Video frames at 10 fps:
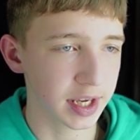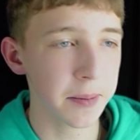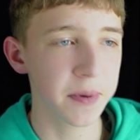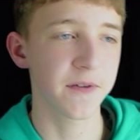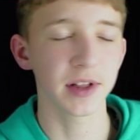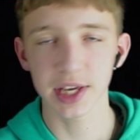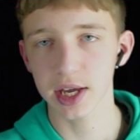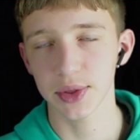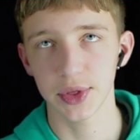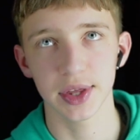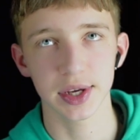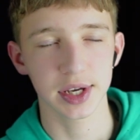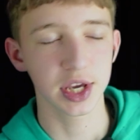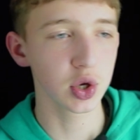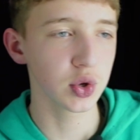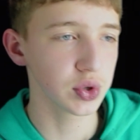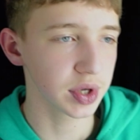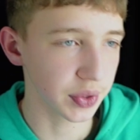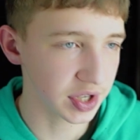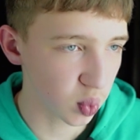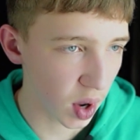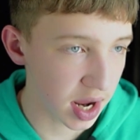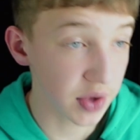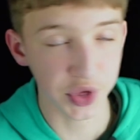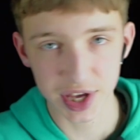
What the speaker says: keep filling the queue in this way,